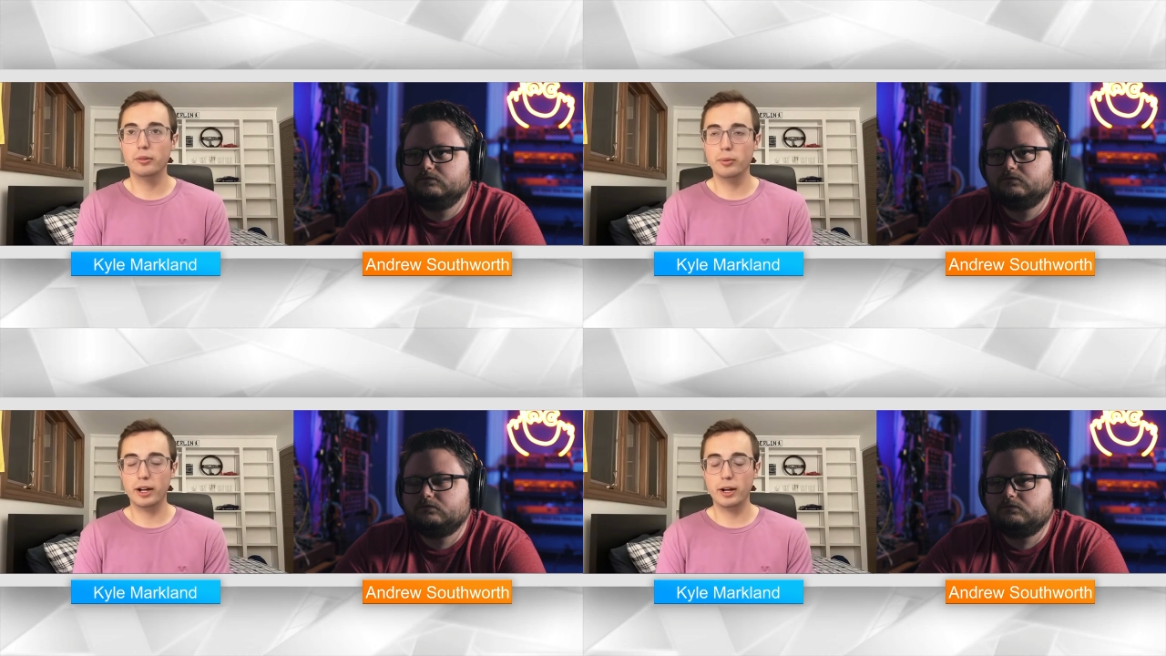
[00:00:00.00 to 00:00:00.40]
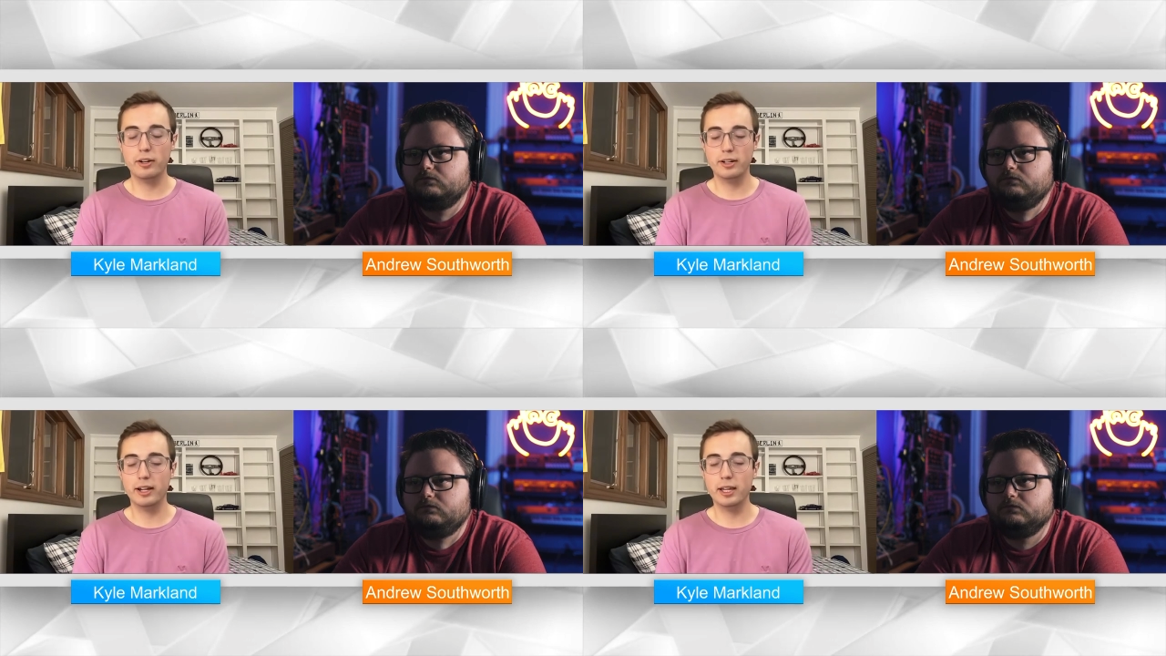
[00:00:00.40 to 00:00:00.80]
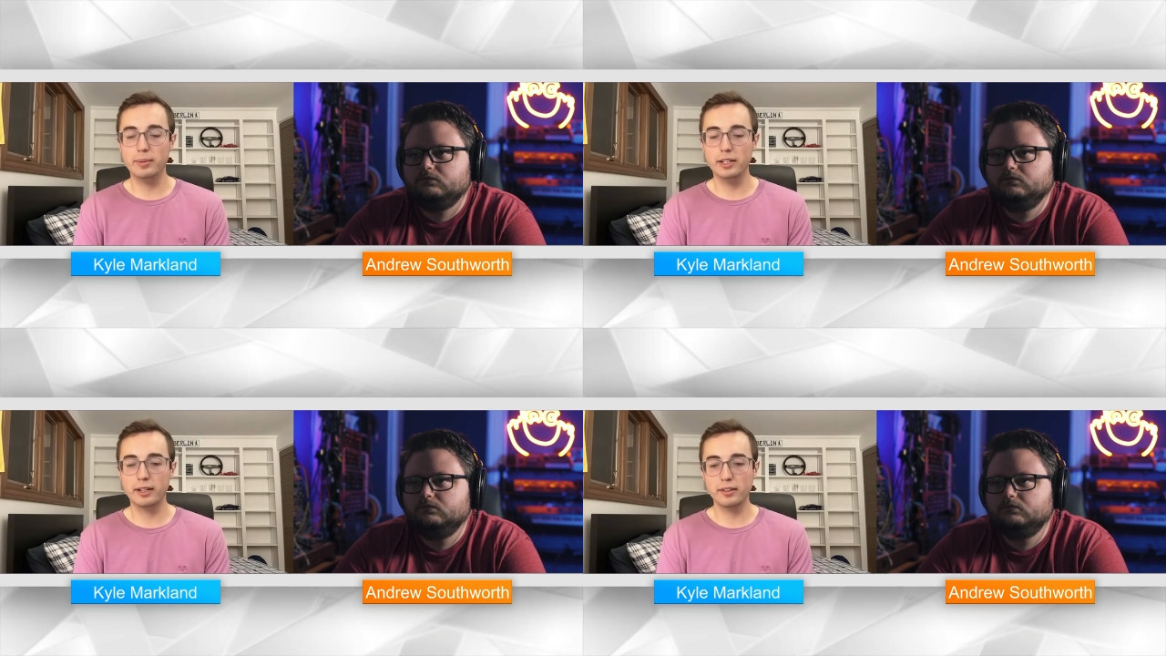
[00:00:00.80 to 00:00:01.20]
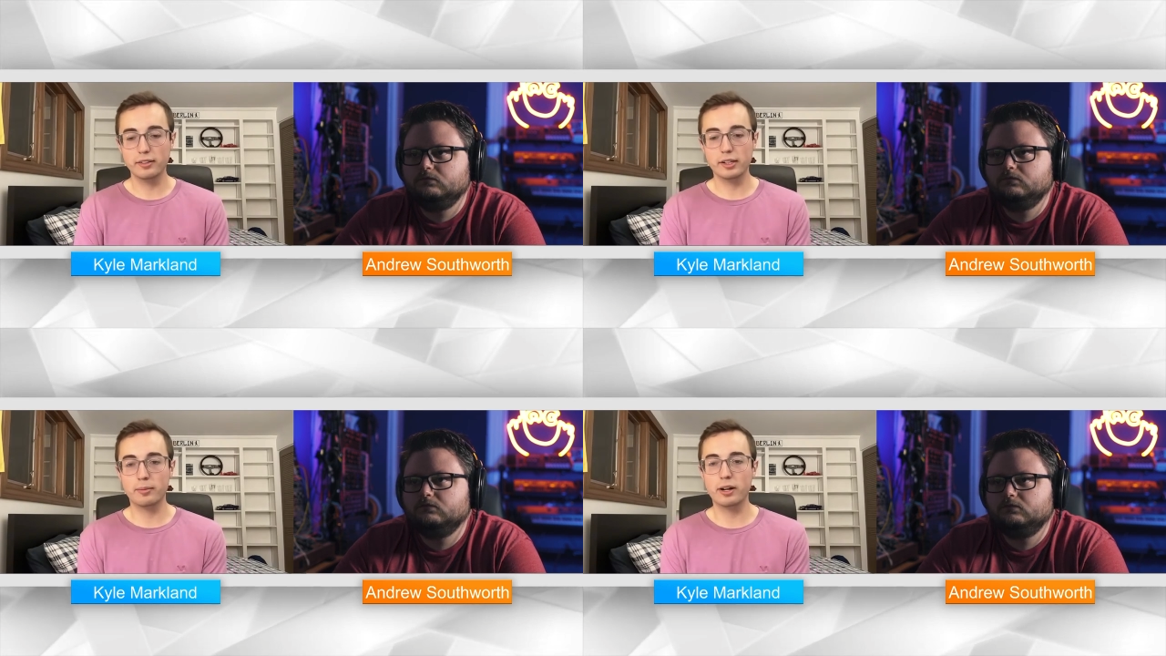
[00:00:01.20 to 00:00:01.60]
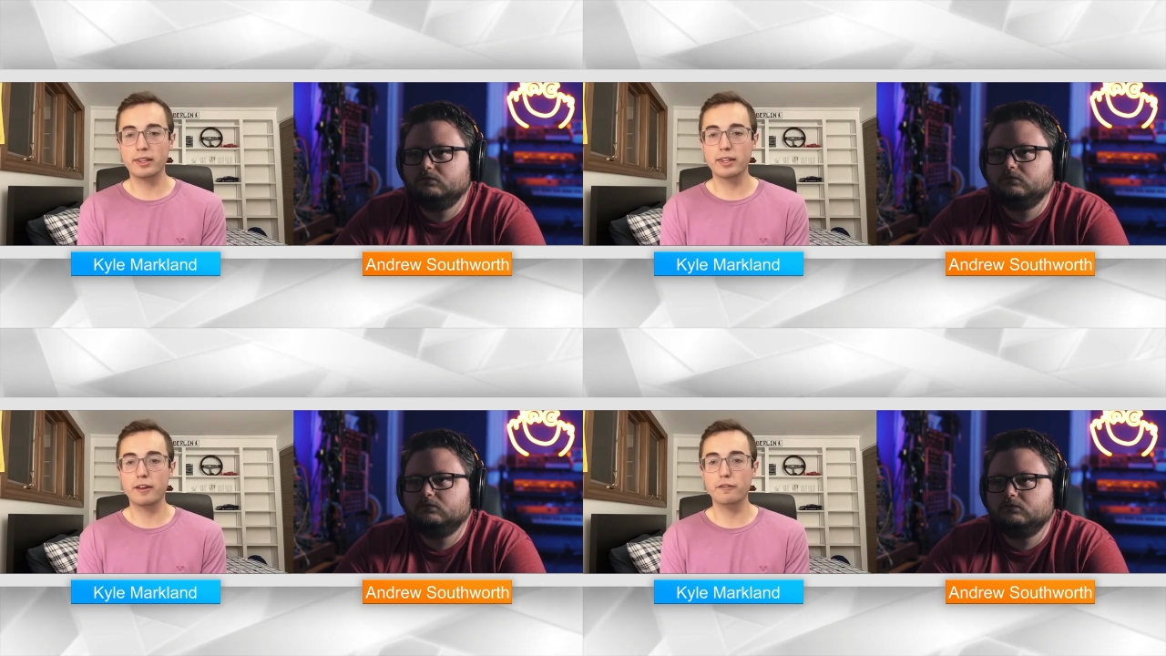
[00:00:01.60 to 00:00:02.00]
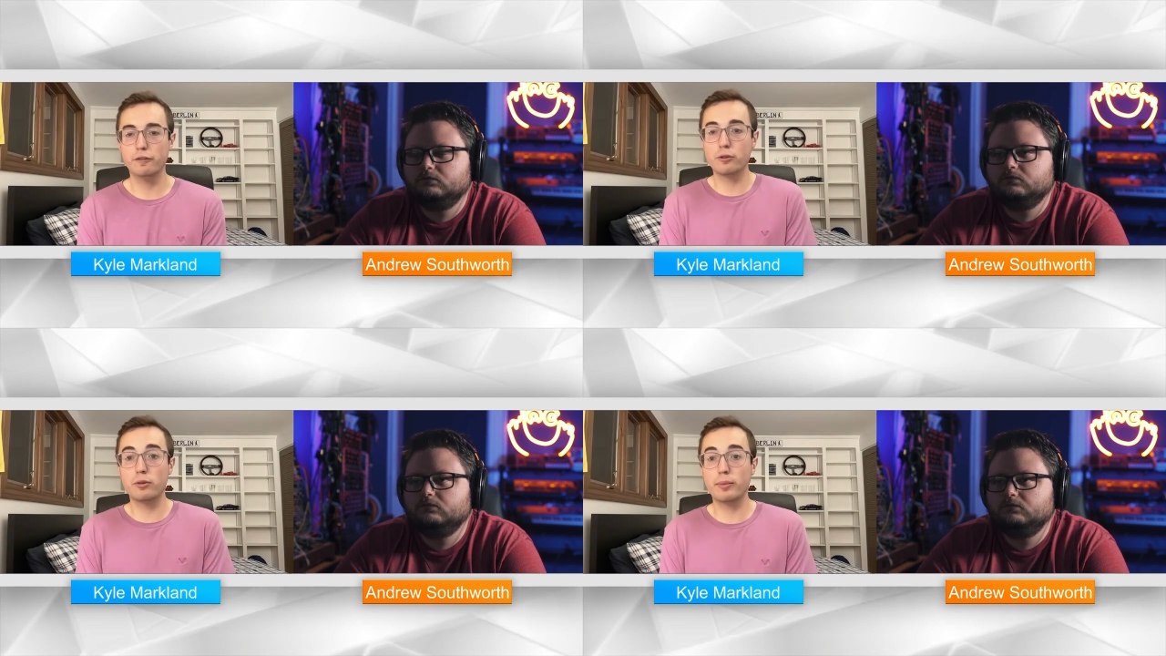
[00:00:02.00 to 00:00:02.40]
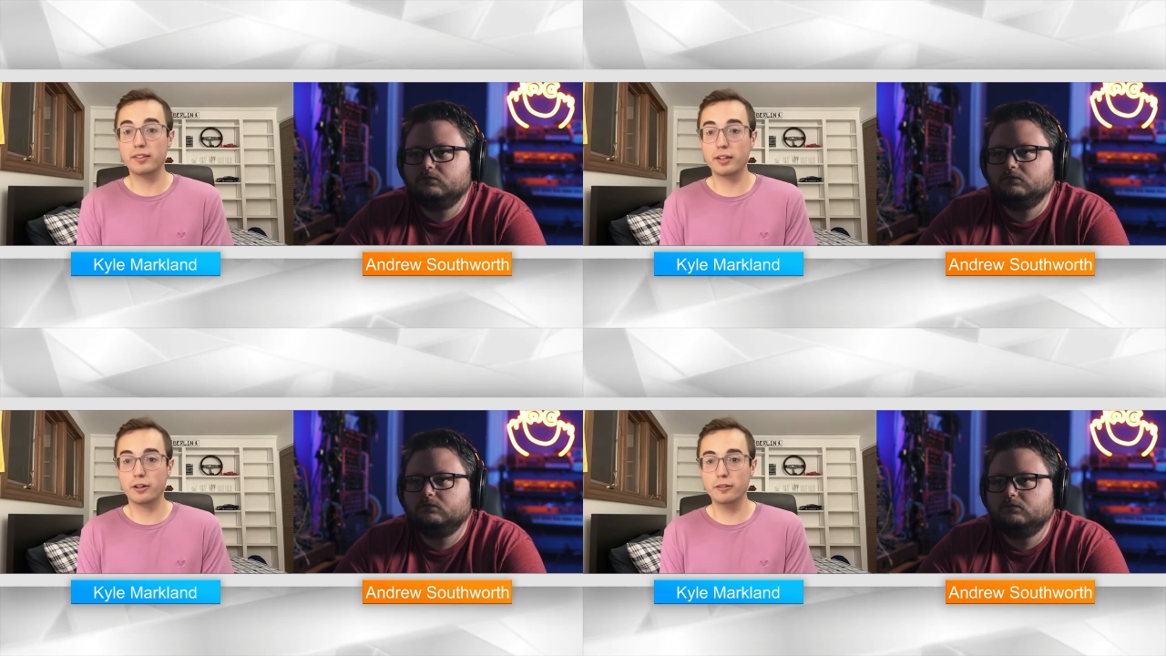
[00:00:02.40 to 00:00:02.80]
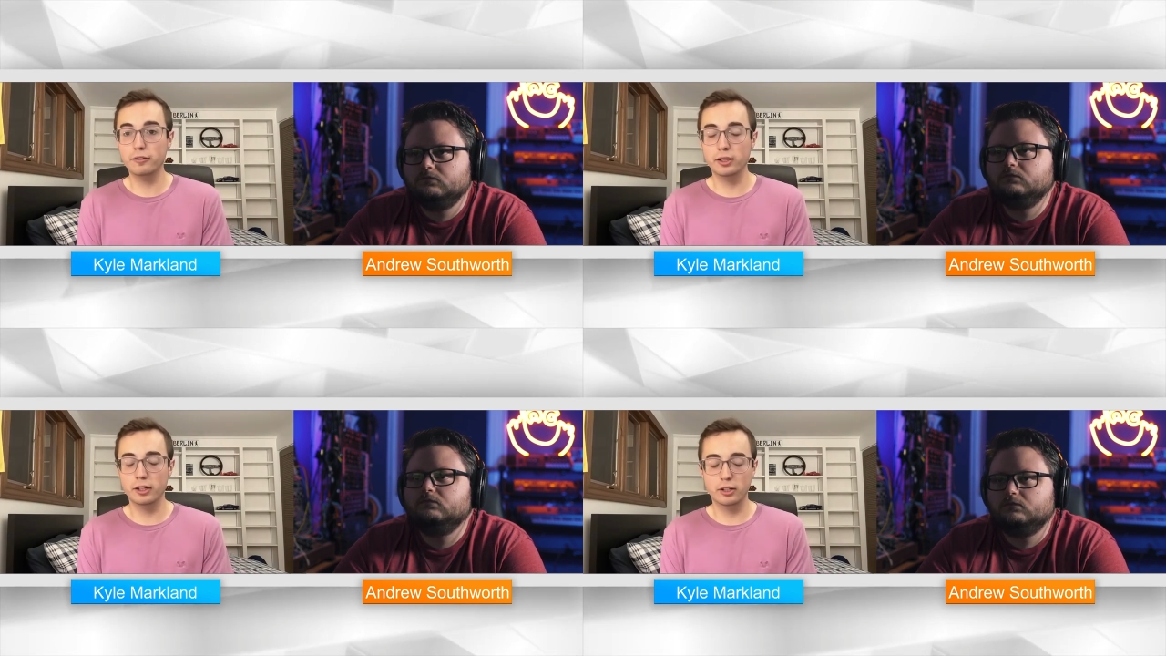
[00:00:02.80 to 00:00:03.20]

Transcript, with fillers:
Speaker 1: So when I run an A B test, I'm running that for myself